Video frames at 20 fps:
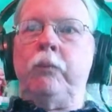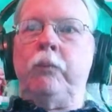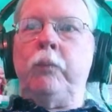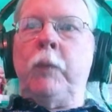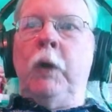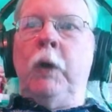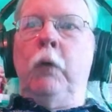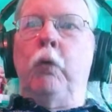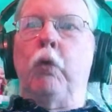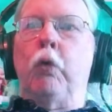
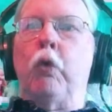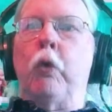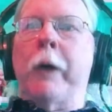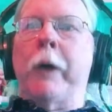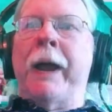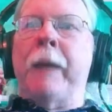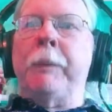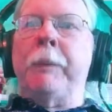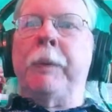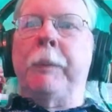
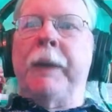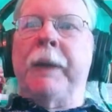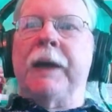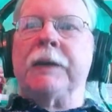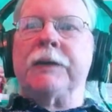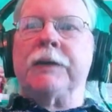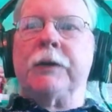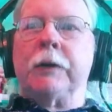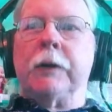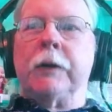Wrap
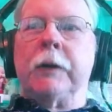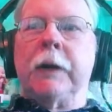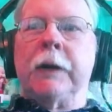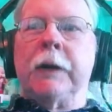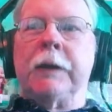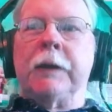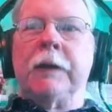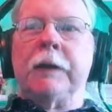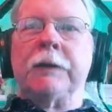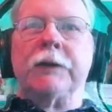Master. I
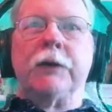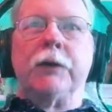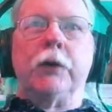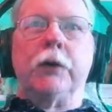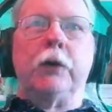think it's node